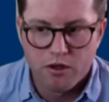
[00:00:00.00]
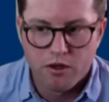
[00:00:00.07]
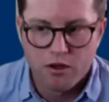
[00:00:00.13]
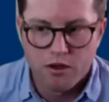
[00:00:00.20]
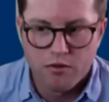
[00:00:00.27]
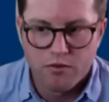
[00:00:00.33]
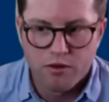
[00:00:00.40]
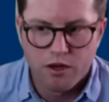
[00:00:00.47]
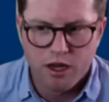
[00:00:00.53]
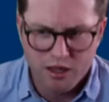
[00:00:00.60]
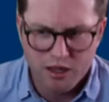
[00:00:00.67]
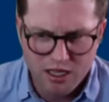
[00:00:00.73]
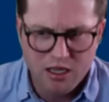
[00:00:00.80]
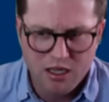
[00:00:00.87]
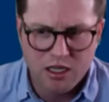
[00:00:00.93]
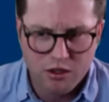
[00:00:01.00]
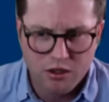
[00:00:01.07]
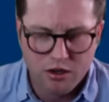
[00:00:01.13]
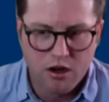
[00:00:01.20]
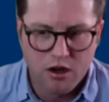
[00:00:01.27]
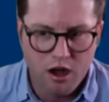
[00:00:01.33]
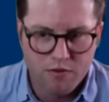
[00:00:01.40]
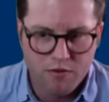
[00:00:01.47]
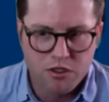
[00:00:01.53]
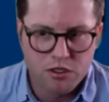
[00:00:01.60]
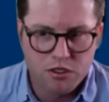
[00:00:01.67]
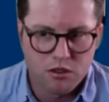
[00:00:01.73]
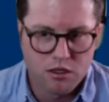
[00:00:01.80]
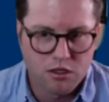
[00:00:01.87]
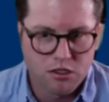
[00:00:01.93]
of I think he killed an
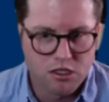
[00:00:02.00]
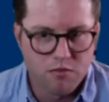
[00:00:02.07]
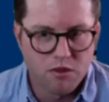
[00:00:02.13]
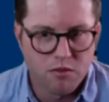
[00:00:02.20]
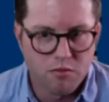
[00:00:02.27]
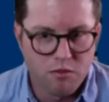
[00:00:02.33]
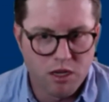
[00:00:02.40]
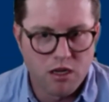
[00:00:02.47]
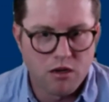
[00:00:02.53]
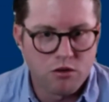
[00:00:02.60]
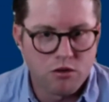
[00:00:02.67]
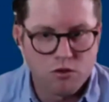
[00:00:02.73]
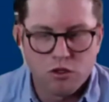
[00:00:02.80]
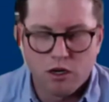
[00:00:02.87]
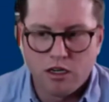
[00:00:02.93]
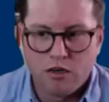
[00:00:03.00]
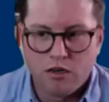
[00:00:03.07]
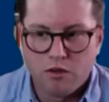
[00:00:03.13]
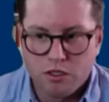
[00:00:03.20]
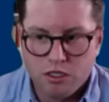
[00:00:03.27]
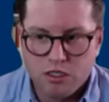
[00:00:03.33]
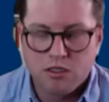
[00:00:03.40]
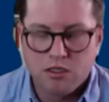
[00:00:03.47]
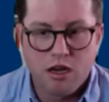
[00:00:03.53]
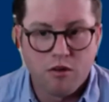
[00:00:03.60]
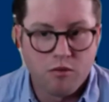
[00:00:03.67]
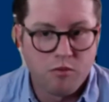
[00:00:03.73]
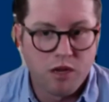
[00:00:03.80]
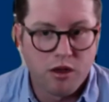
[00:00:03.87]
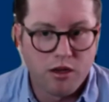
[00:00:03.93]
officer and some of the men who tried to resist that
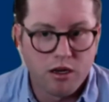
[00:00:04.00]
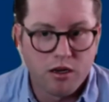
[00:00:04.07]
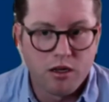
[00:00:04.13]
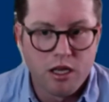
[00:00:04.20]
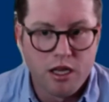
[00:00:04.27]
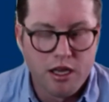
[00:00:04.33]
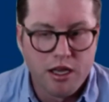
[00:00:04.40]
rebellion,